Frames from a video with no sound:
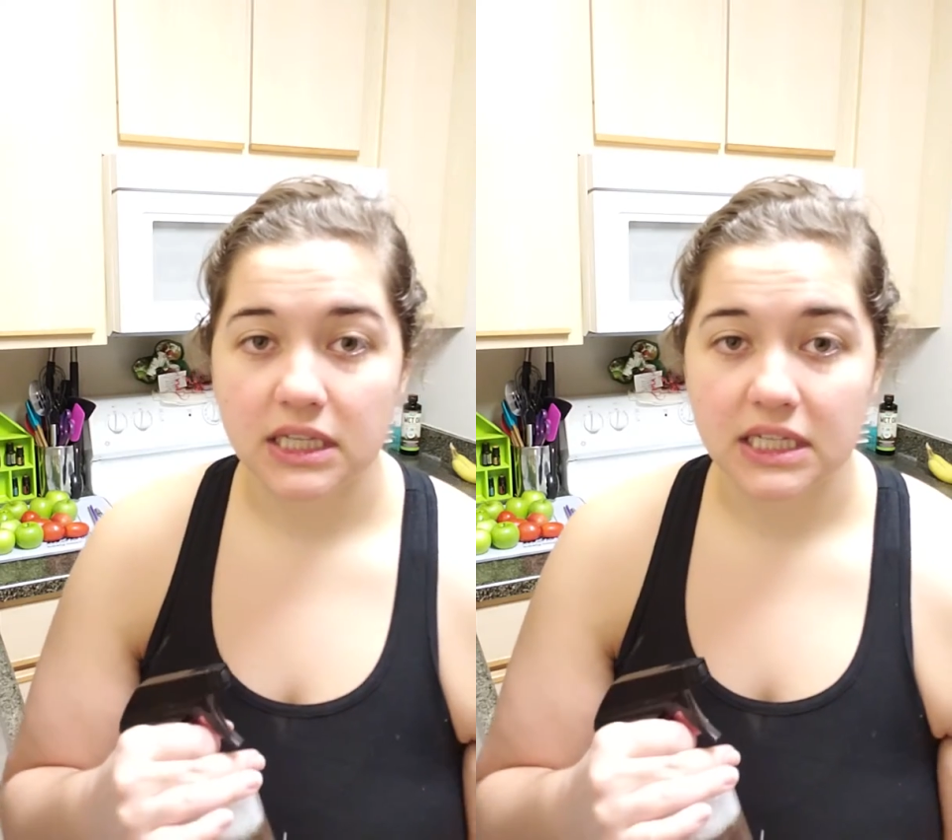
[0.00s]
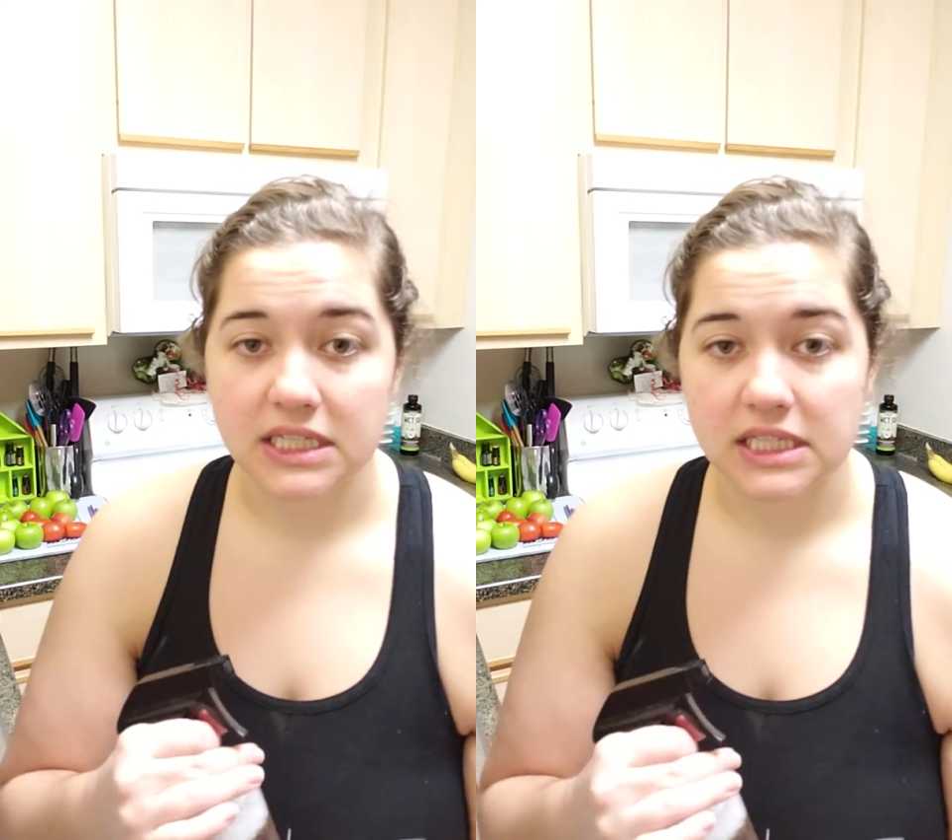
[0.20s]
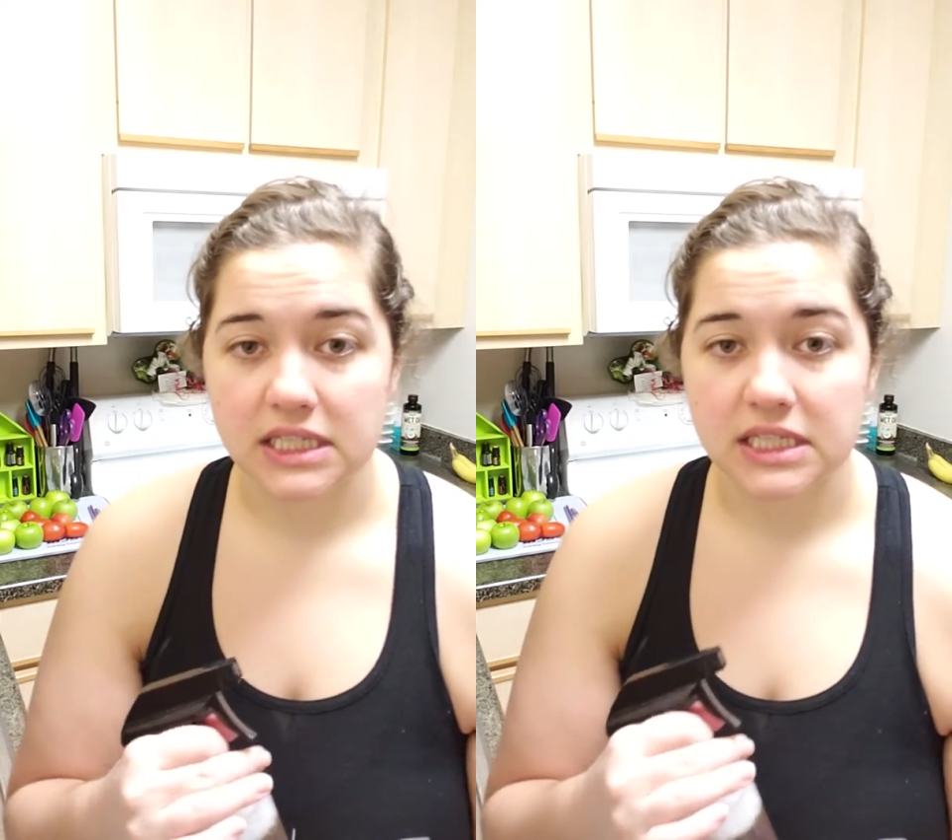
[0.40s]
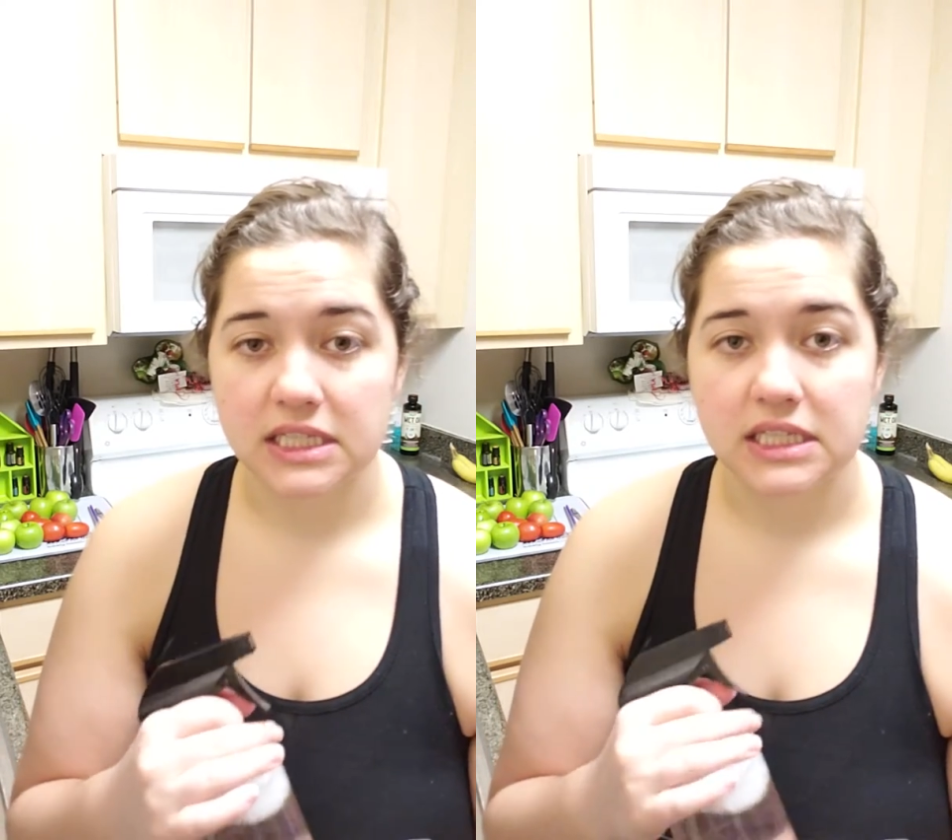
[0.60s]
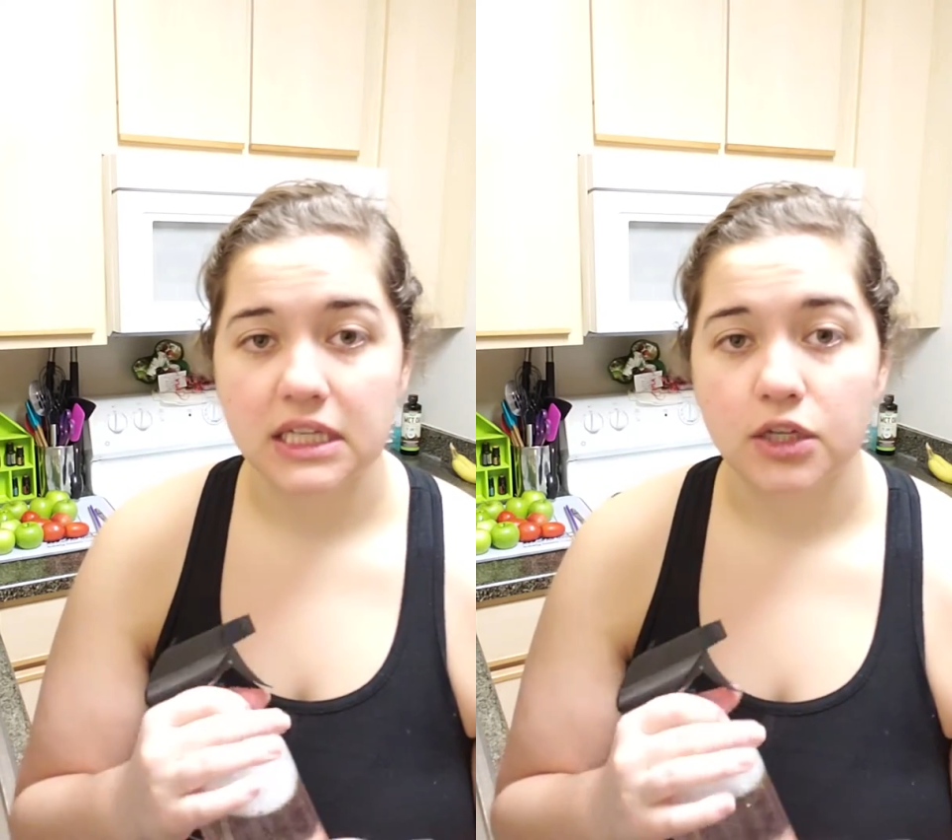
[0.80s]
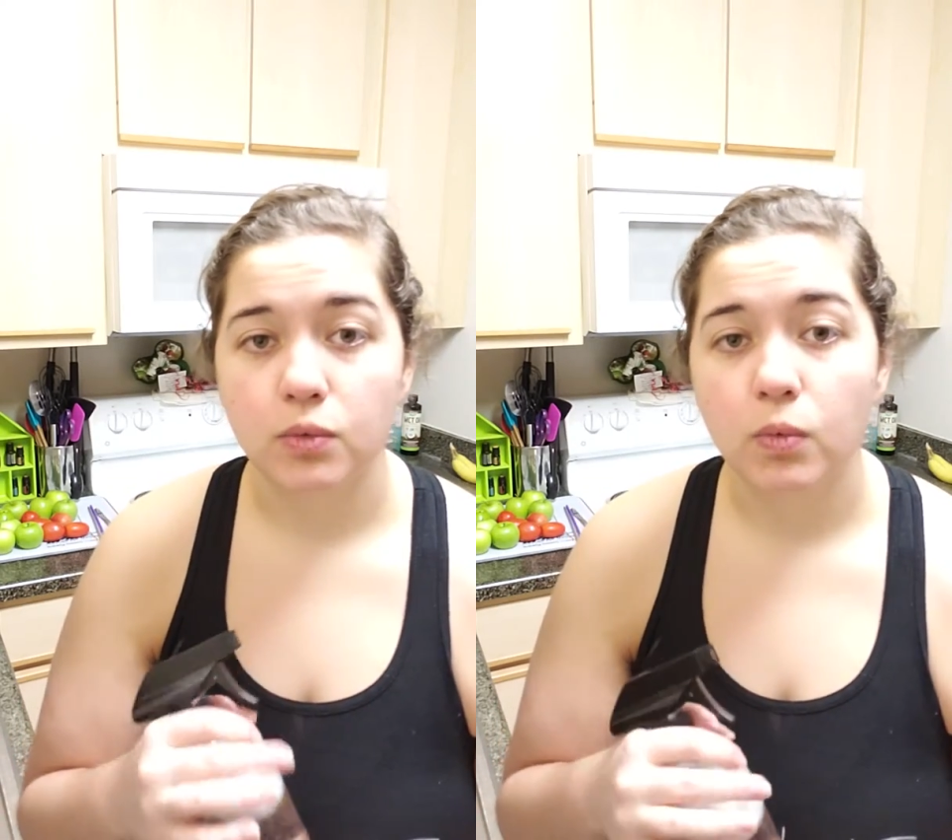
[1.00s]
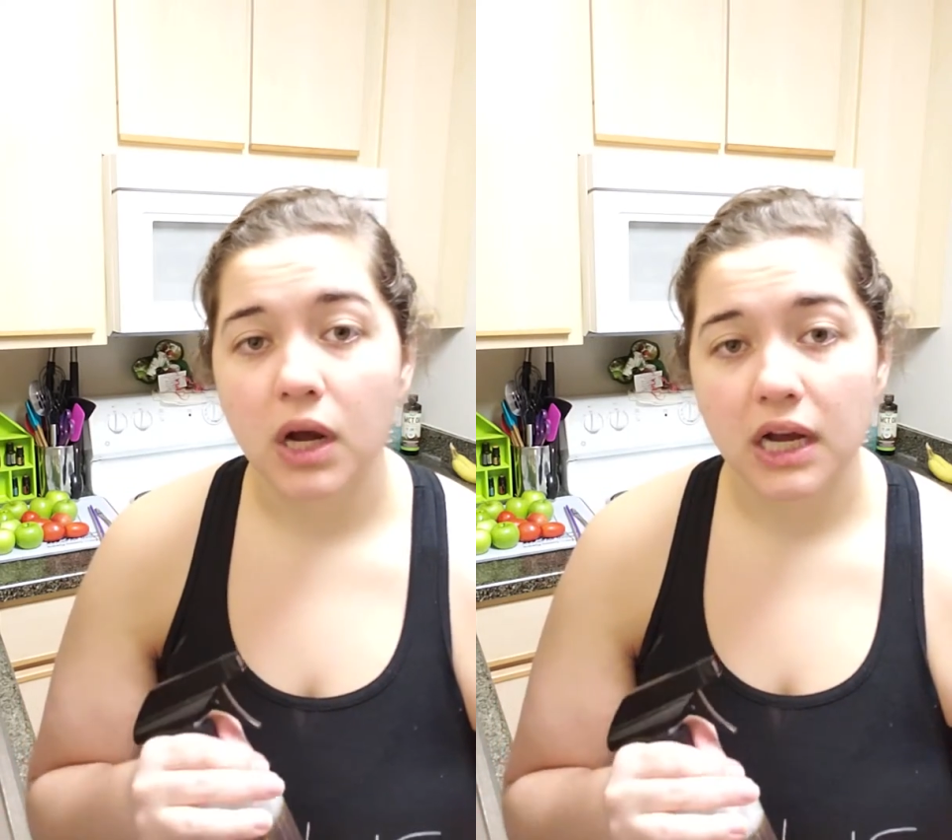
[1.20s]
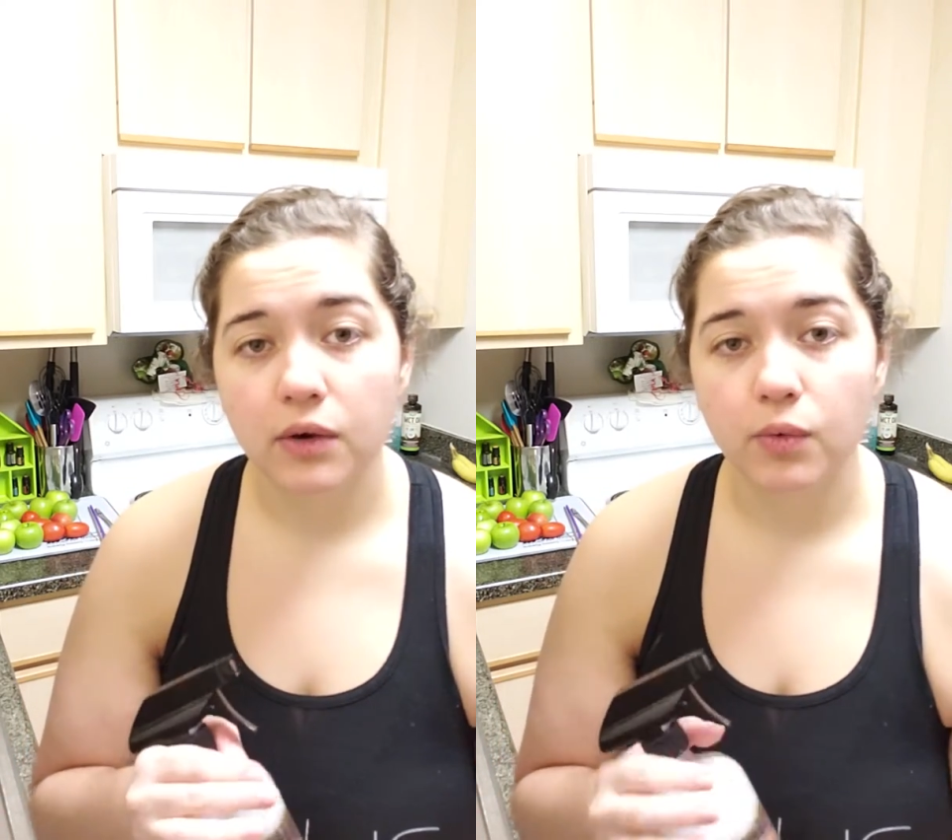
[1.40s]
consistency you
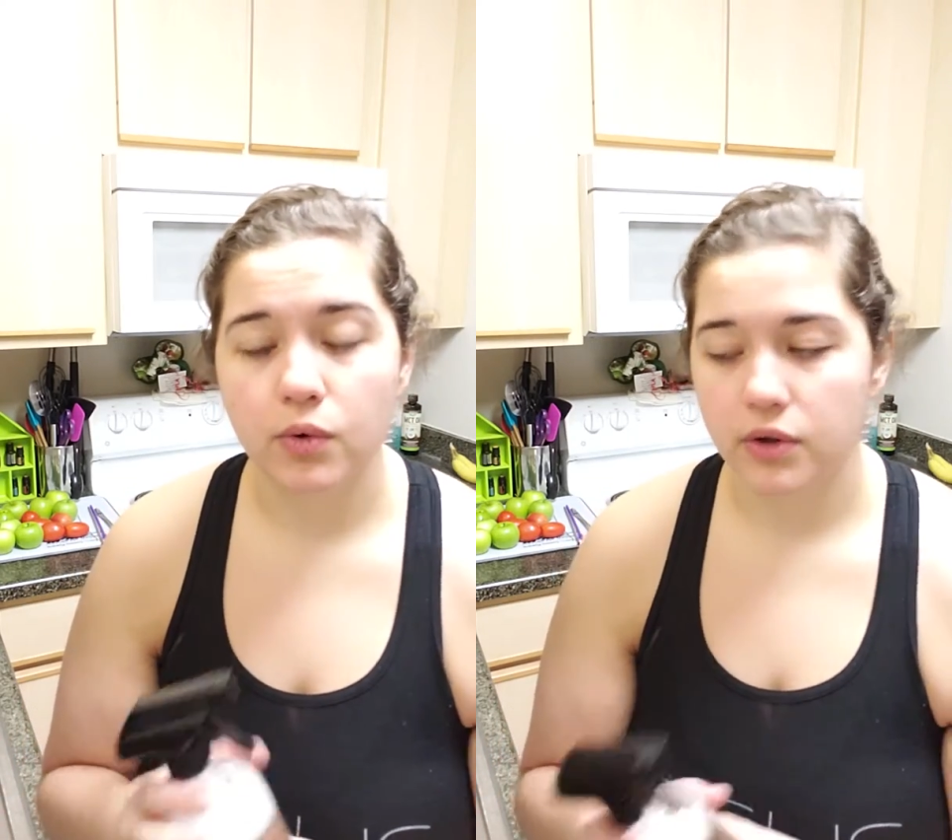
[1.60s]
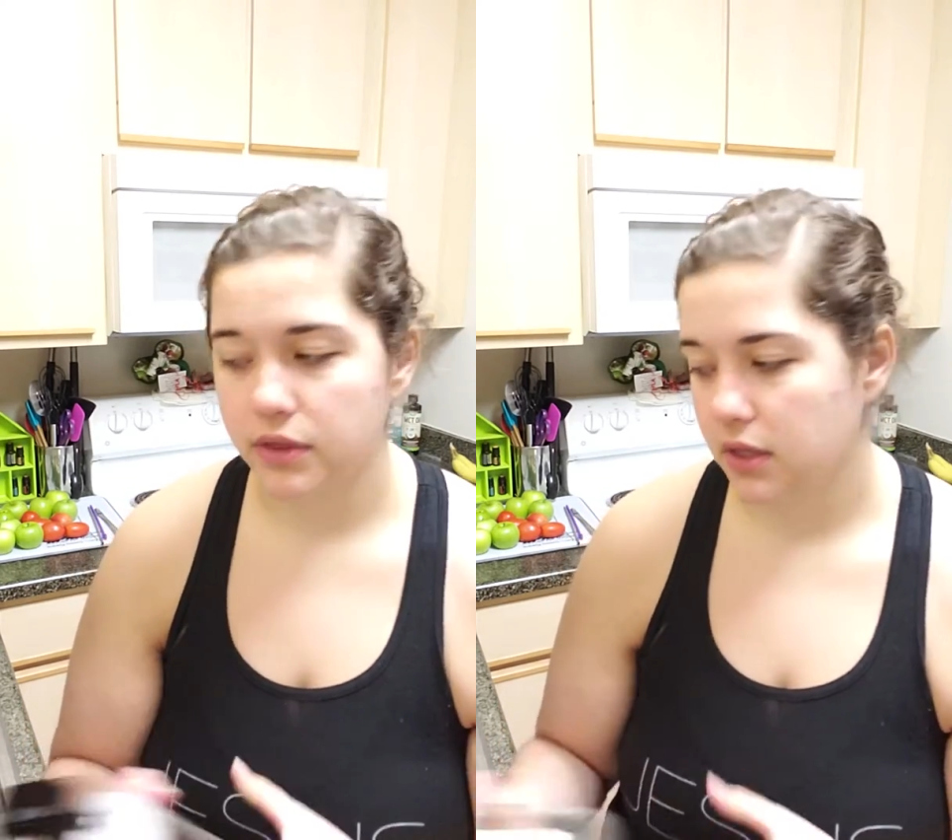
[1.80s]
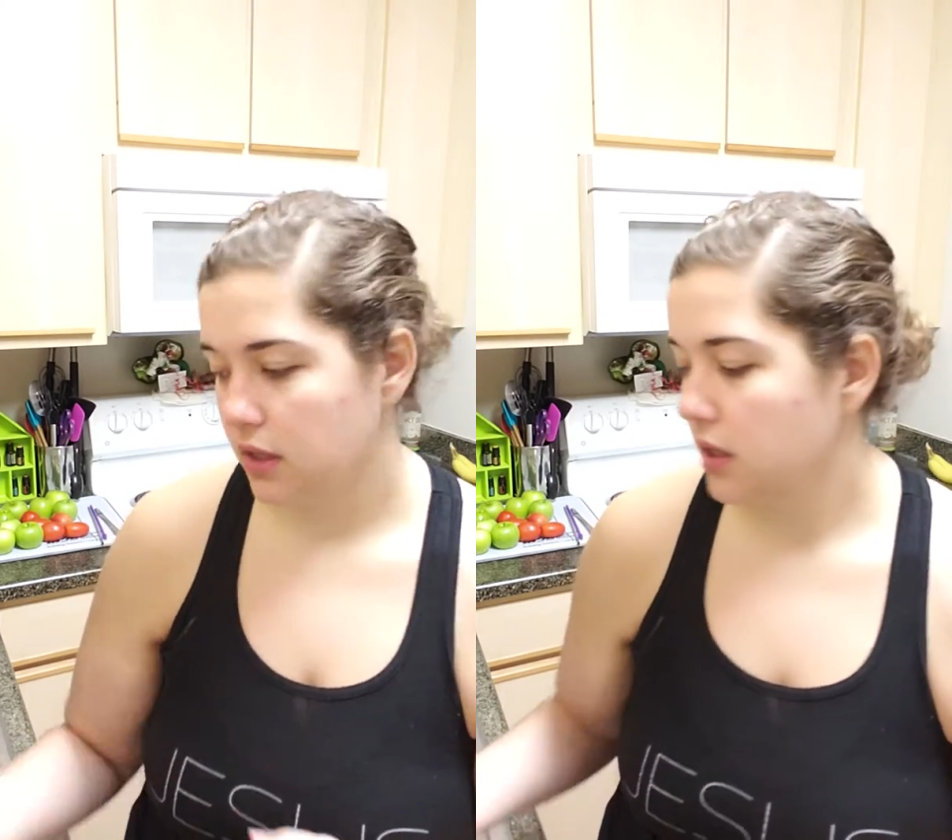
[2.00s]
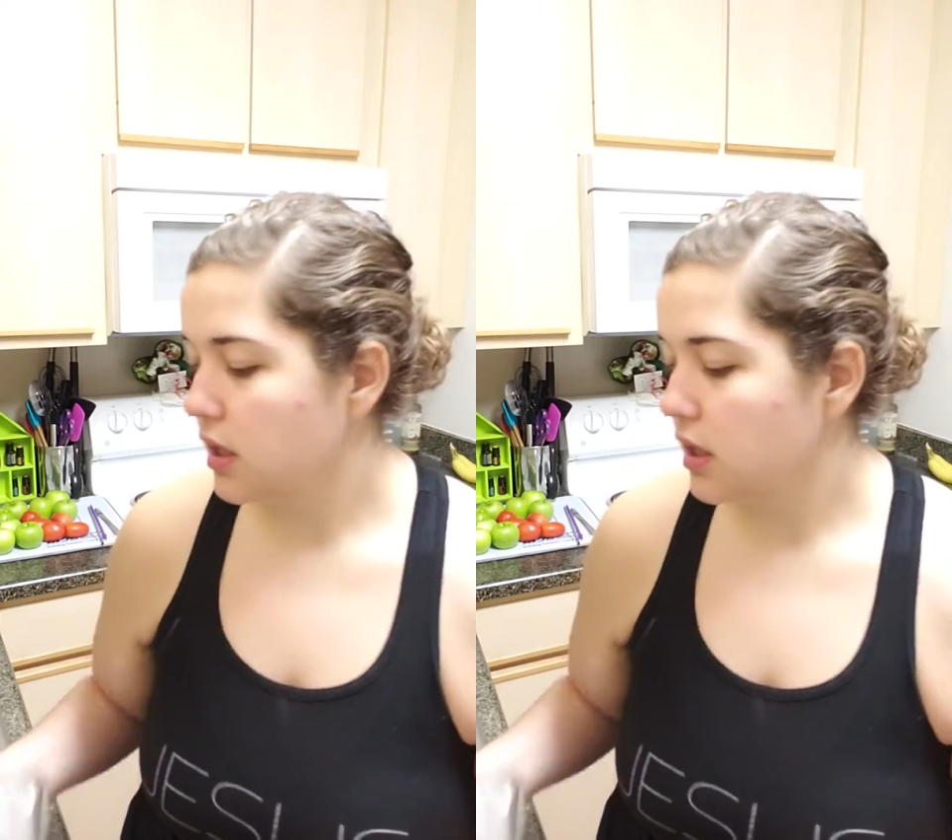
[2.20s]
want or the